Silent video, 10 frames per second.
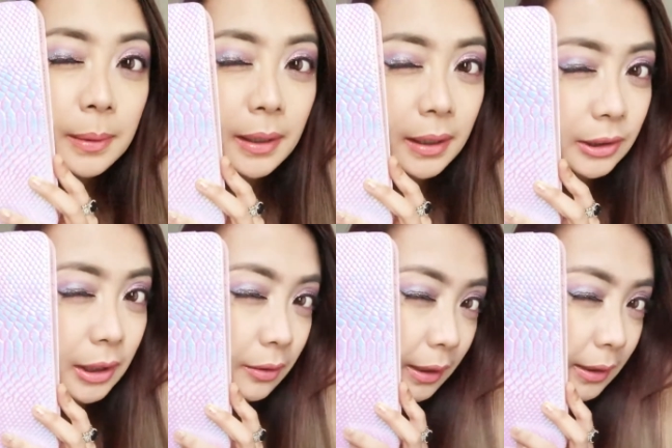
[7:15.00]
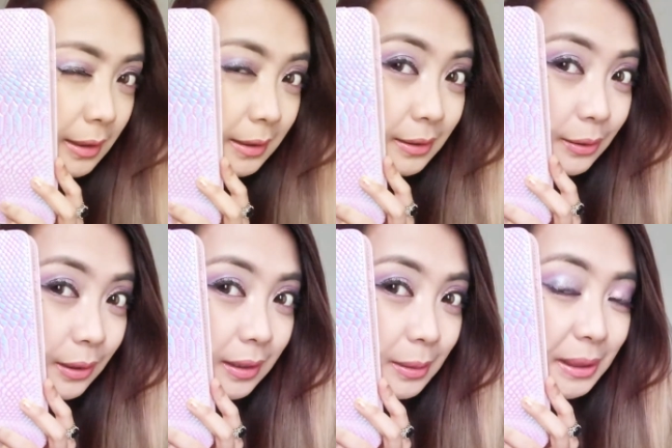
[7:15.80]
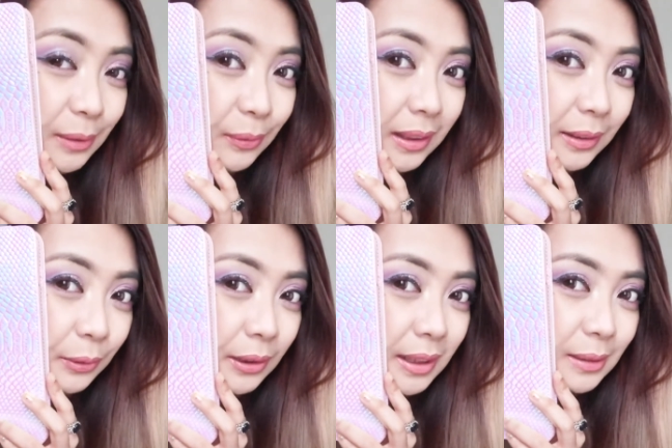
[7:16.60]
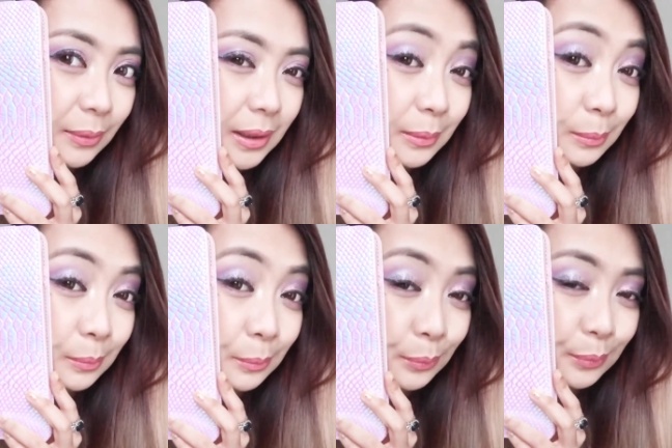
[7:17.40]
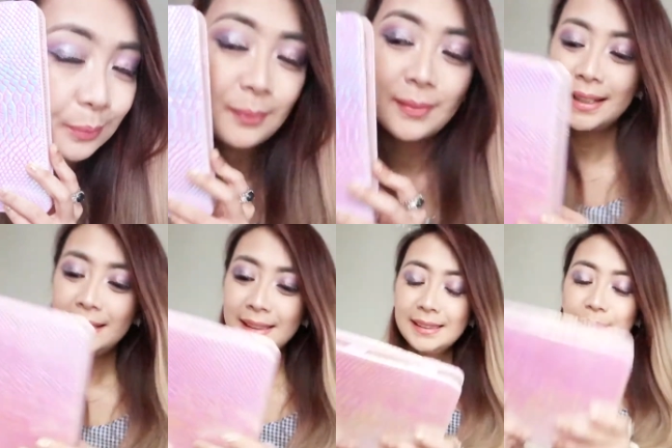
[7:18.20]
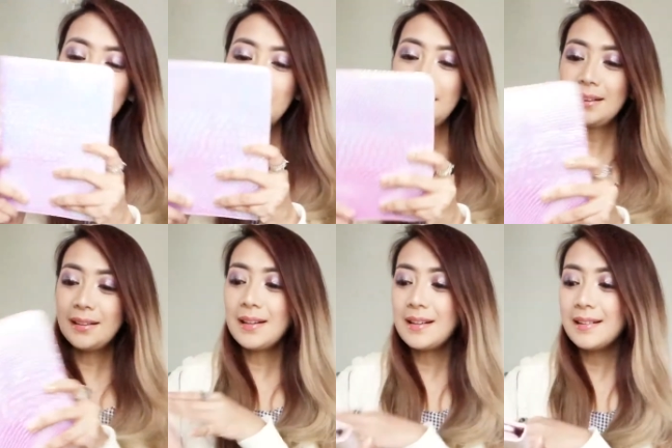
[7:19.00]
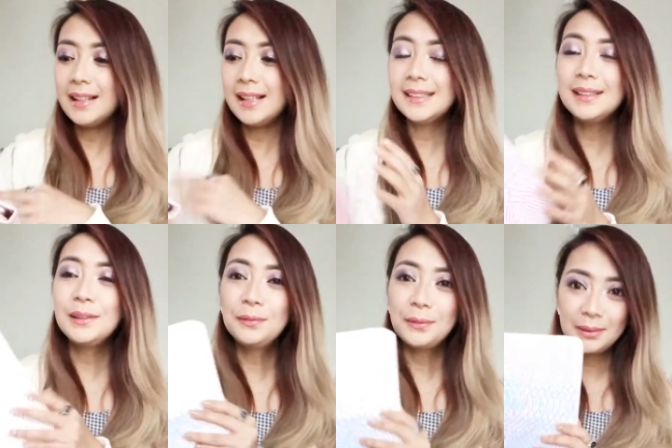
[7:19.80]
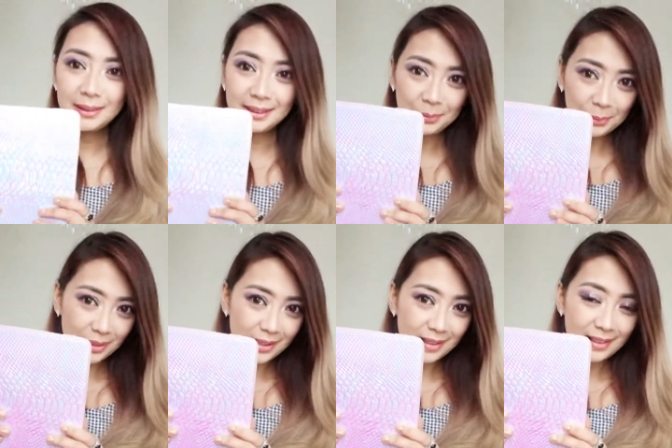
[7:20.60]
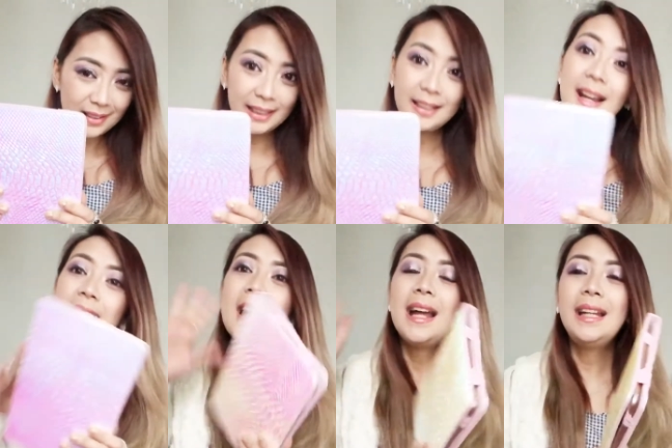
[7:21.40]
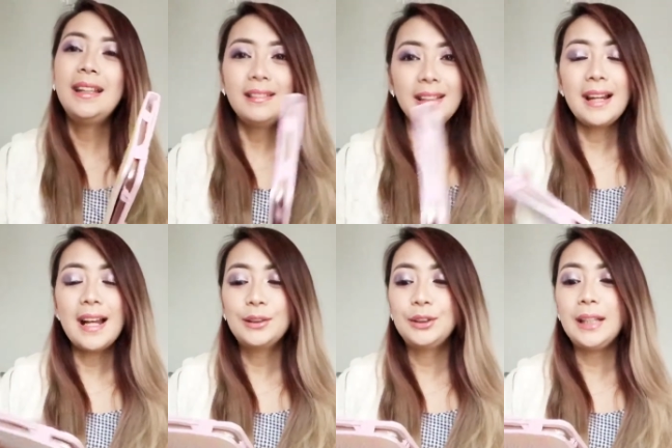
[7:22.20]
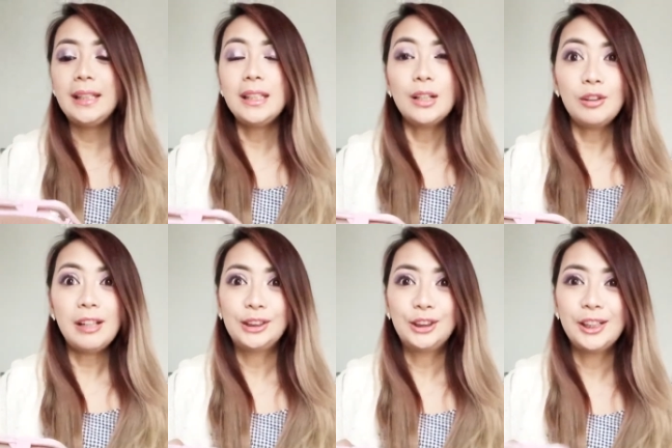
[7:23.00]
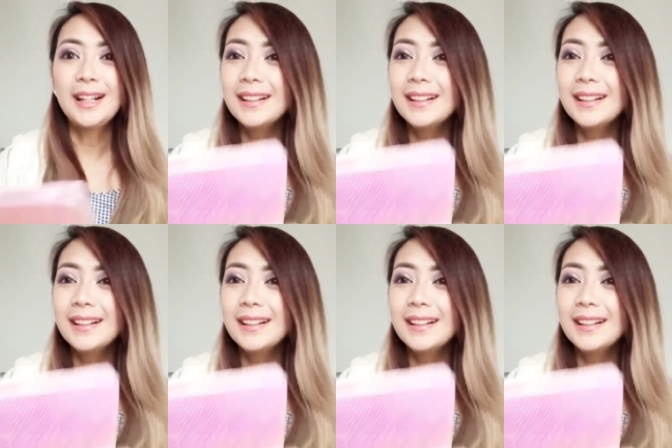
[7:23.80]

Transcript: my eyeshadow like this today, specifically for this video. So there, that's the first one. And then actually I did a collection.